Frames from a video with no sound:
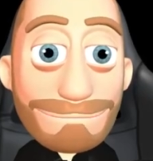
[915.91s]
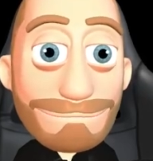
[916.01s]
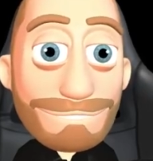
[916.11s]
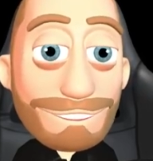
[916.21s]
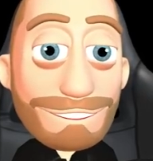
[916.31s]

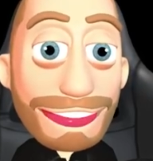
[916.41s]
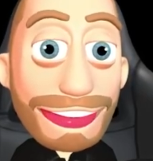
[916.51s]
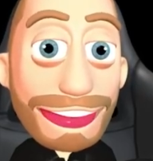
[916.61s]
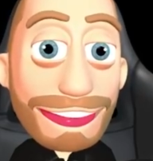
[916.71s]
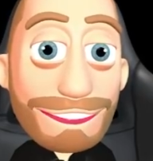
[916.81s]
So
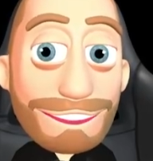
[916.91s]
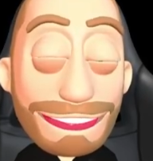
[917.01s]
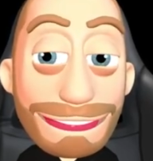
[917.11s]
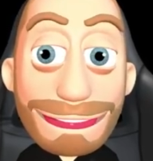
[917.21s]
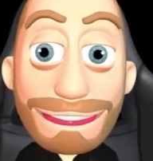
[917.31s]
we'll
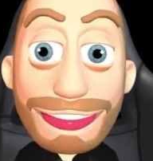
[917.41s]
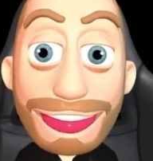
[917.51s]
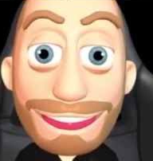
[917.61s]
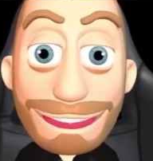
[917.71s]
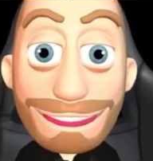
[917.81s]
hand out the staking